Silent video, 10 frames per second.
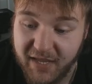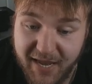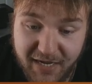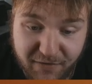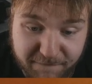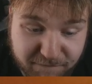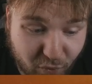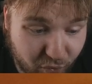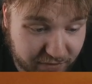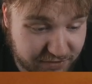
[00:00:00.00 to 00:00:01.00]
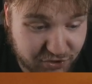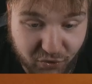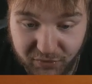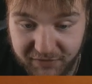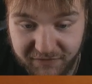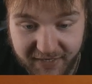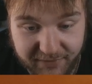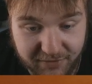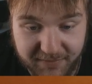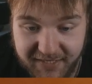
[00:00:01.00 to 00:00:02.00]
8 into 4 is totally fine
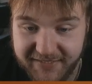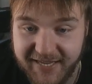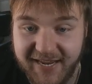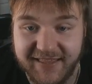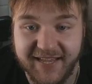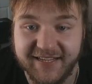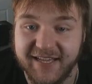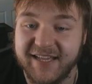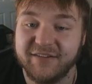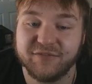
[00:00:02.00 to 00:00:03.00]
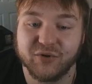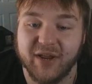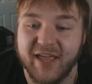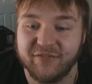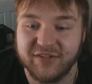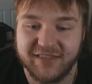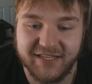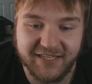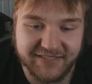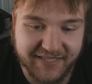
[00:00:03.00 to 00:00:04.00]
with me. Take that guy for
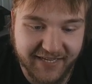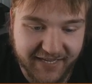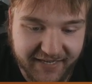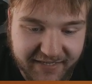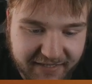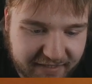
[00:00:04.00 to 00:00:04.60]
everything he's got.